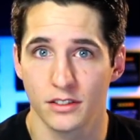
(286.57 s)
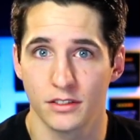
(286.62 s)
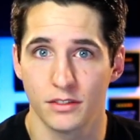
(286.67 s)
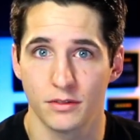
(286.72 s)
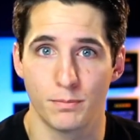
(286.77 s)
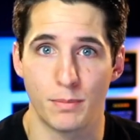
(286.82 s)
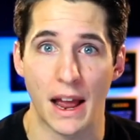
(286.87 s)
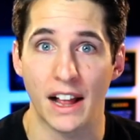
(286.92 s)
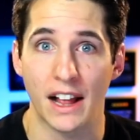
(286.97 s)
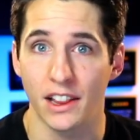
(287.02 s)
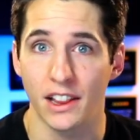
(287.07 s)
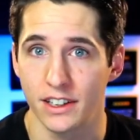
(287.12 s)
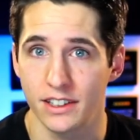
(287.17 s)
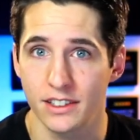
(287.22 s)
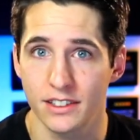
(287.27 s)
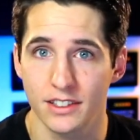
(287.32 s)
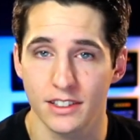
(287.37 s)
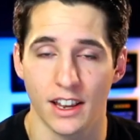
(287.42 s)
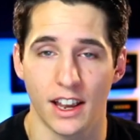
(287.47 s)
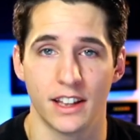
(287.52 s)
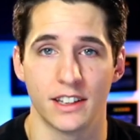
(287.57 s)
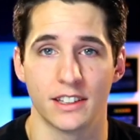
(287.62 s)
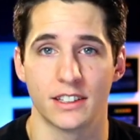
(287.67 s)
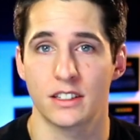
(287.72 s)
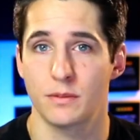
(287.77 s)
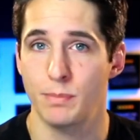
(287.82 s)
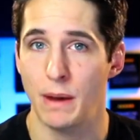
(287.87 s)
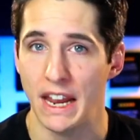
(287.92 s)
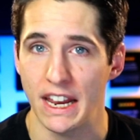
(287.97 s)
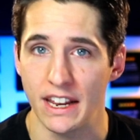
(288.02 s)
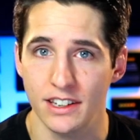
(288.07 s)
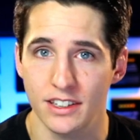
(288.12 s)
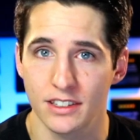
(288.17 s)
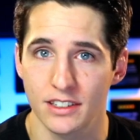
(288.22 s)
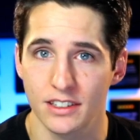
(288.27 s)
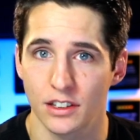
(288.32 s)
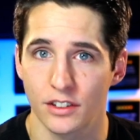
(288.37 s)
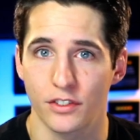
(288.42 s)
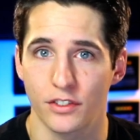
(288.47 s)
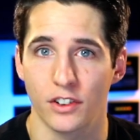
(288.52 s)
balance and
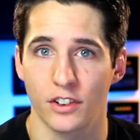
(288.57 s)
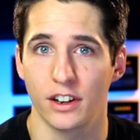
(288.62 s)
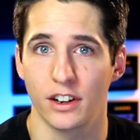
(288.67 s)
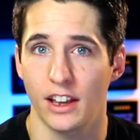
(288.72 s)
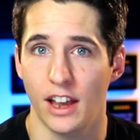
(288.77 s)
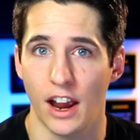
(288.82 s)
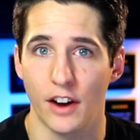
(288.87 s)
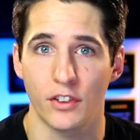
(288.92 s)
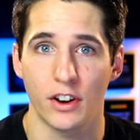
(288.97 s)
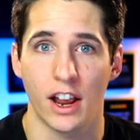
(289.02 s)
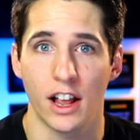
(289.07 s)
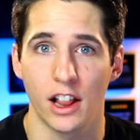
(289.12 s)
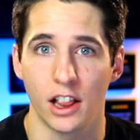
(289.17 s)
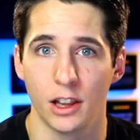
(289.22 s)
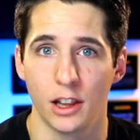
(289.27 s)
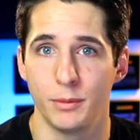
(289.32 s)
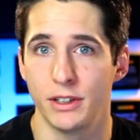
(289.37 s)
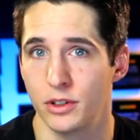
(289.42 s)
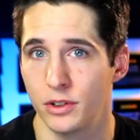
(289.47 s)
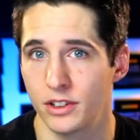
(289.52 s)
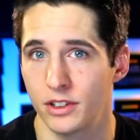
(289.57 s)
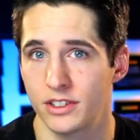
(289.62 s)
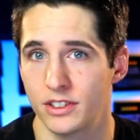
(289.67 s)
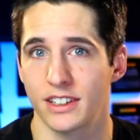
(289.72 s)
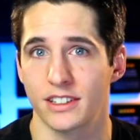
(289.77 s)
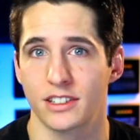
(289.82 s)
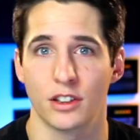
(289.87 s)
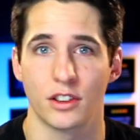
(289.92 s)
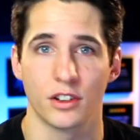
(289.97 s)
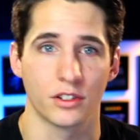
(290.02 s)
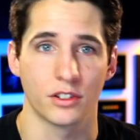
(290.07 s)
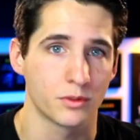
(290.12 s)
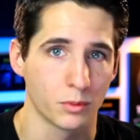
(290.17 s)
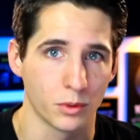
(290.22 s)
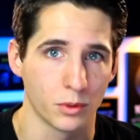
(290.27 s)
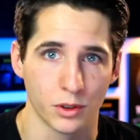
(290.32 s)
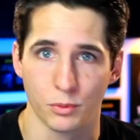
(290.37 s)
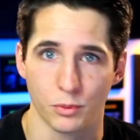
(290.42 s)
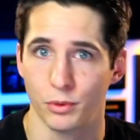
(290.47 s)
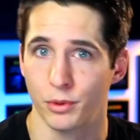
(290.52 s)
space for every element to exist. So
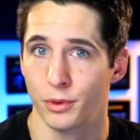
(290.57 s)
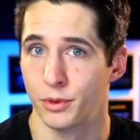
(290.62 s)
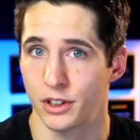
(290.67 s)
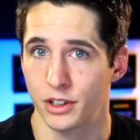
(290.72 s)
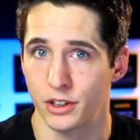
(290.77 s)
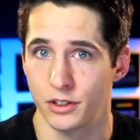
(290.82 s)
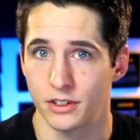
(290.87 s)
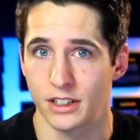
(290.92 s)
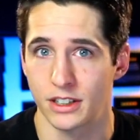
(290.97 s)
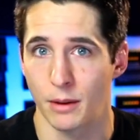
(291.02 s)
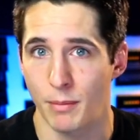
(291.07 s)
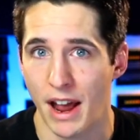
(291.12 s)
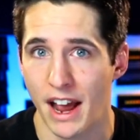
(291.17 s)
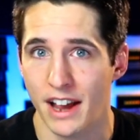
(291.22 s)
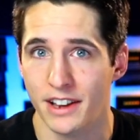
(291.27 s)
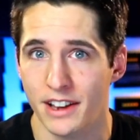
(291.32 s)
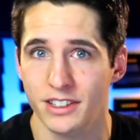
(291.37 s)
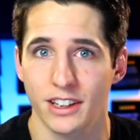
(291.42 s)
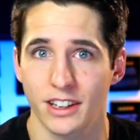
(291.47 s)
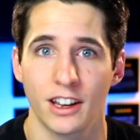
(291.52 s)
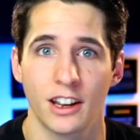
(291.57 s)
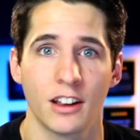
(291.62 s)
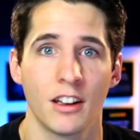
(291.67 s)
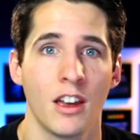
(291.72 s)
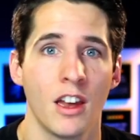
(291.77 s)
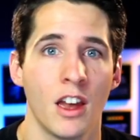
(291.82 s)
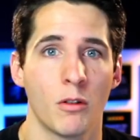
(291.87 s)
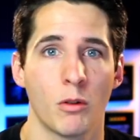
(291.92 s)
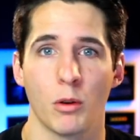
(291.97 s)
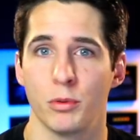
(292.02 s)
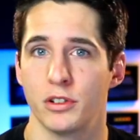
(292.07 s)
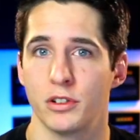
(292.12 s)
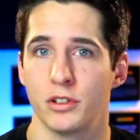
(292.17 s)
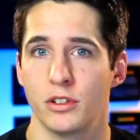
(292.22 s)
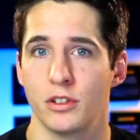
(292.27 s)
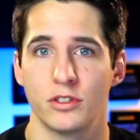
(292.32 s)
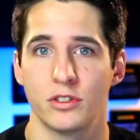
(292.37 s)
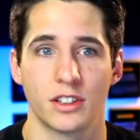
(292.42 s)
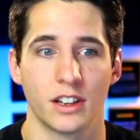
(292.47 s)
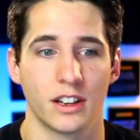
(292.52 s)
we're reducing masking, we're
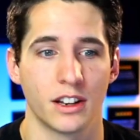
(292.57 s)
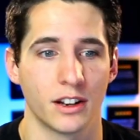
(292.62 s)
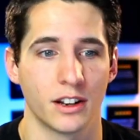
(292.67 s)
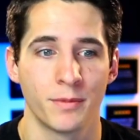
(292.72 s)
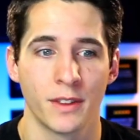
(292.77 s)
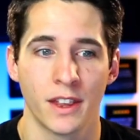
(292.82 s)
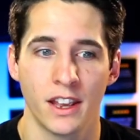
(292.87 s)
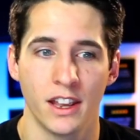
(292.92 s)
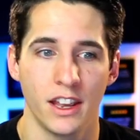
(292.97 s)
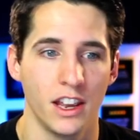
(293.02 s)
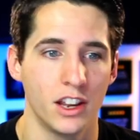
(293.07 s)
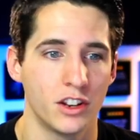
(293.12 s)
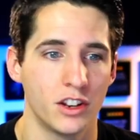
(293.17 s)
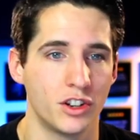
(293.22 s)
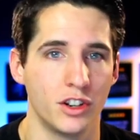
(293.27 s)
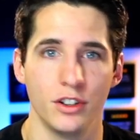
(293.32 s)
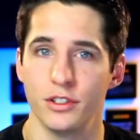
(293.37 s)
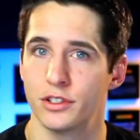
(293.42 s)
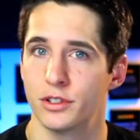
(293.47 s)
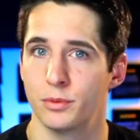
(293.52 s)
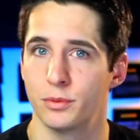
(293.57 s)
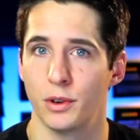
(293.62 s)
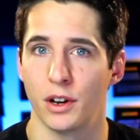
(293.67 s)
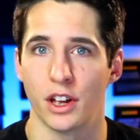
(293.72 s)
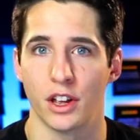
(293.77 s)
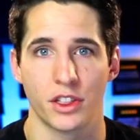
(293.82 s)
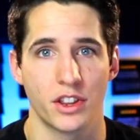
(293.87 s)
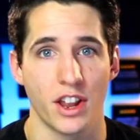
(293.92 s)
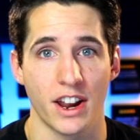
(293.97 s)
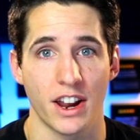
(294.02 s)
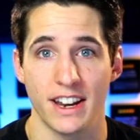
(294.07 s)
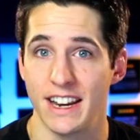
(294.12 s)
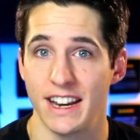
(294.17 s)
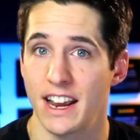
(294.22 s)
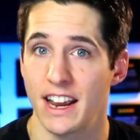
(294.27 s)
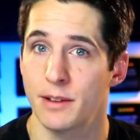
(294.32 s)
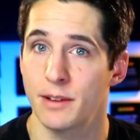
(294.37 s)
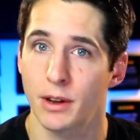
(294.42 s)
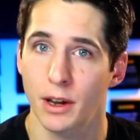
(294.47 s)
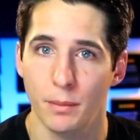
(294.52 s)
reducing issues with
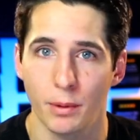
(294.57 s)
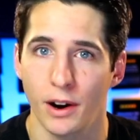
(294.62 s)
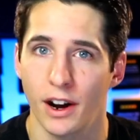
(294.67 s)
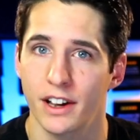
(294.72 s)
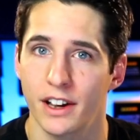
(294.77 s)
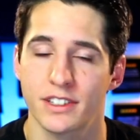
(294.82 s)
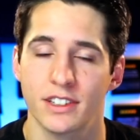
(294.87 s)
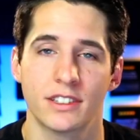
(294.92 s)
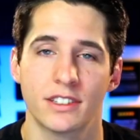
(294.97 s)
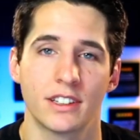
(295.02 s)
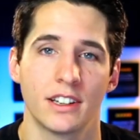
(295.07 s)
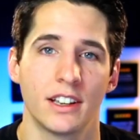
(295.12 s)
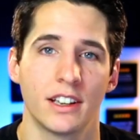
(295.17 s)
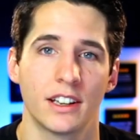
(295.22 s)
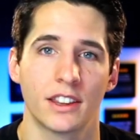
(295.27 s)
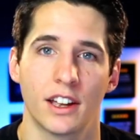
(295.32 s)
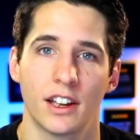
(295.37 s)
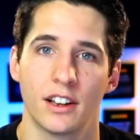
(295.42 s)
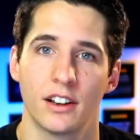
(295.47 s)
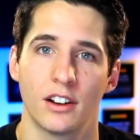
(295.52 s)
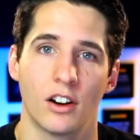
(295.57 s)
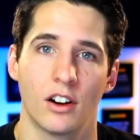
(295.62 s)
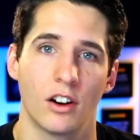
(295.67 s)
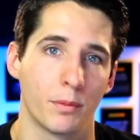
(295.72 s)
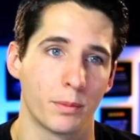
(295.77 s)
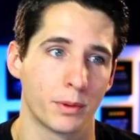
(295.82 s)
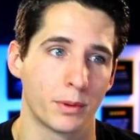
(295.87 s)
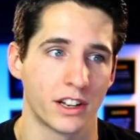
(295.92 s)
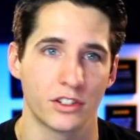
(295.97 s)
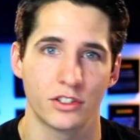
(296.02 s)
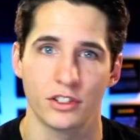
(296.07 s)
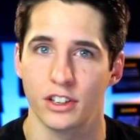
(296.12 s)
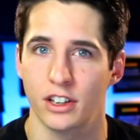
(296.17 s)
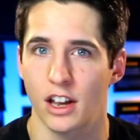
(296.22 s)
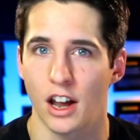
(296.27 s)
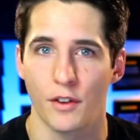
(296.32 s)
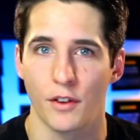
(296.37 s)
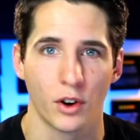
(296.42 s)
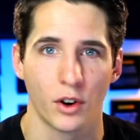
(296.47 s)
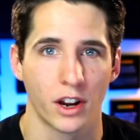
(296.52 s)
dynamic processing that are potentially
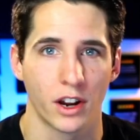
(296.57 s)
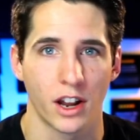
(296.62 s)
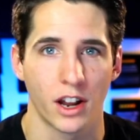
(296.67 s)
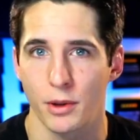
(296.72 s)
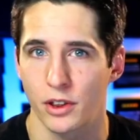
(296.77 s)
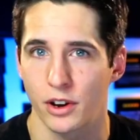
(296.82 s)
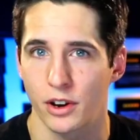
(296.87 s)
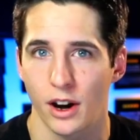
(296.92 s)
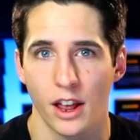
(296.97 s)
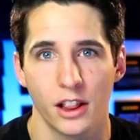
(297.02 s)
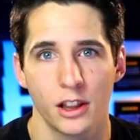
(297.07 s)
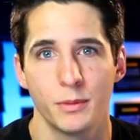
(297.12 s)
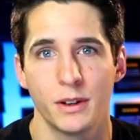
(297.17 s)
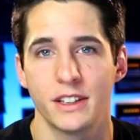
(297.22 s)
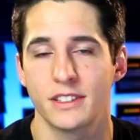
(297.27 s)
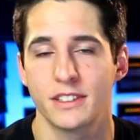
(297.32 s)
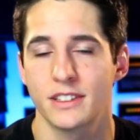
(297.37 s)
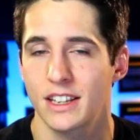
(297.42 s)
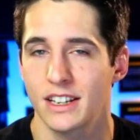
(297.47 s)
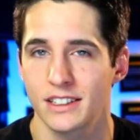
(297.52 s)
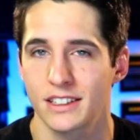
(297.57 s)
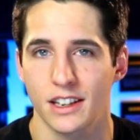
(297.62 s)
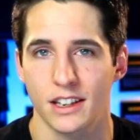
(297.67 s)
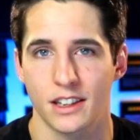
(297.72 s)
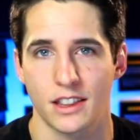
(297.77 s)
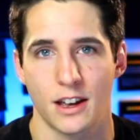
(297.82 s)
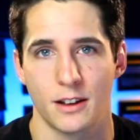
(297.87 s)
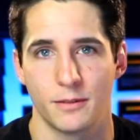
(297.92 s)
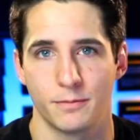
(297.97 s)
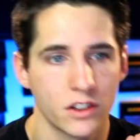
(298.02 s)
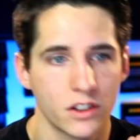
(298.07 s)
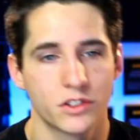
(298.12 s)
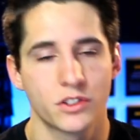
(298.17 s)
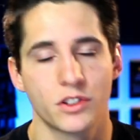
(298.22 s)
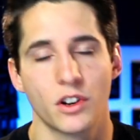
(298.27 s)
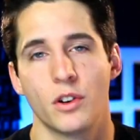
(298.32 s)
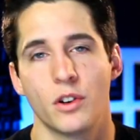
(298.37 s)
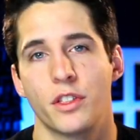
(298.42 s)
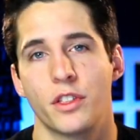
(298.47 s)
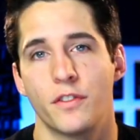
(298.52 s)
covering up other elements, things like that.
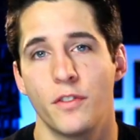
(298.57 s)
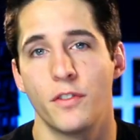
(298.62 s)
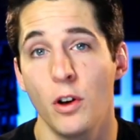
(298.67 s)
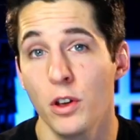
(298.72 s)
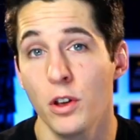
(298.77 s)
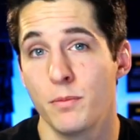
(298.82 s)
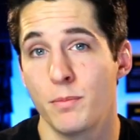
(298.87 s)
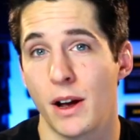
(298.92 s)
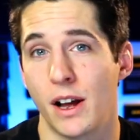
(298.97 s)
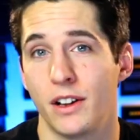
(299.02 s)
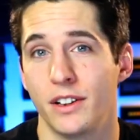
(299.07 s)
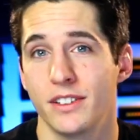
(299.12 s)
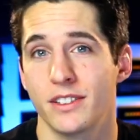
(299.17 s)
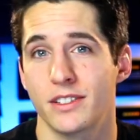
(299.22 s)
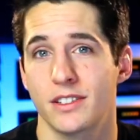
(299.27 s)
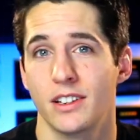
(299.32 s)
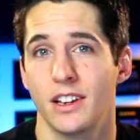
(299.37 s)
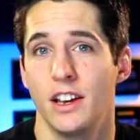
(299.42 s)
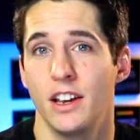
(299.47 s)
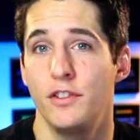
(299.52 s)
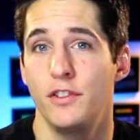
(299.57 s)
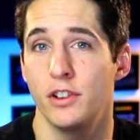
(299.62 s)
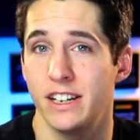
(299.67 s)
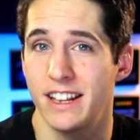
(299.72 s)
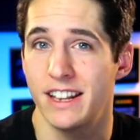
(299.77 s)
So the volume balance, if you can